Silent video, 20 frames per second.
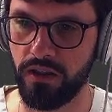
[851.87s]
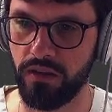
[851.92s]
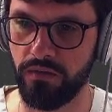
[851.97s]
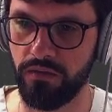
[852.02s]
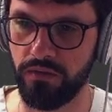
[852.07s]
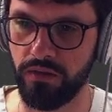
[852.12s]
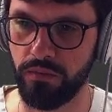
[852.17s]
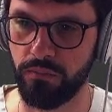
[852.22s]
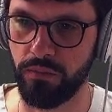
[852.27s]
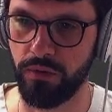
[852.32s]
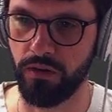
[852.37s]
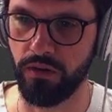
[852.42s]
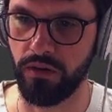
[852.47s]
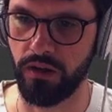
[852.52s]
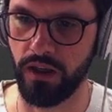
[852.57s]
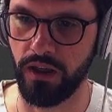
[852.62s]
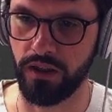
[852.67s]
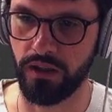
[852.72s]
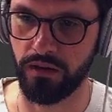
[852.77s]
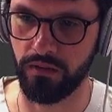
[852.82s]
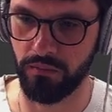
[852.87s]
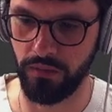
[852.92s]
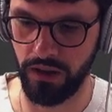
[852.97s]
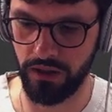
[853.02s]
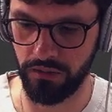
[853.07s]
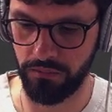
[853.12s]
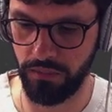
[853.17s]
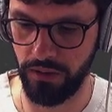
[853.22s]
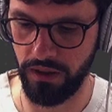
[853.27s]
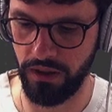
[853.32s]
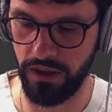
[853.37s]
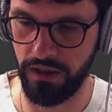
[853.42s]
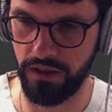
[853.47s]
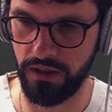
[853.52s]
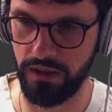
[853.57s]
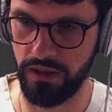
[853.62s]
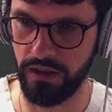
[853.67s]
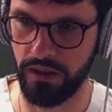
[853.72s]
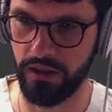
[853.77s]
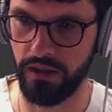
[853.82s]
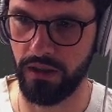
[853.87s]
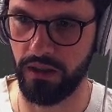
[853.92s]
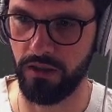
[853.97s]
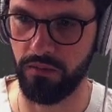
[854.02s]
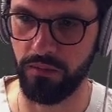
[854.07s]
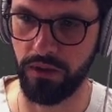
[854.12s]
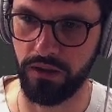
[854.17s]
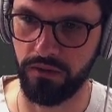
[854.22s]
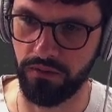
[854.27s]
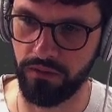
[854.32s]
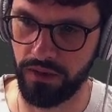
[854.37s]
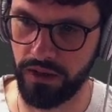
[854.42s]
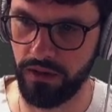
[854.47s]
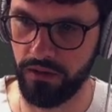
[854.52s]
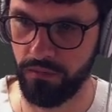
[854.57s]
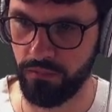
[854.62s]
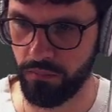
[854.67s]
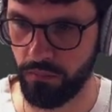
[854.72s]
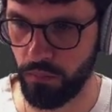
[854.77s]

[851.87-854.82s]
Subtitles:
if we put like a multiply here in between,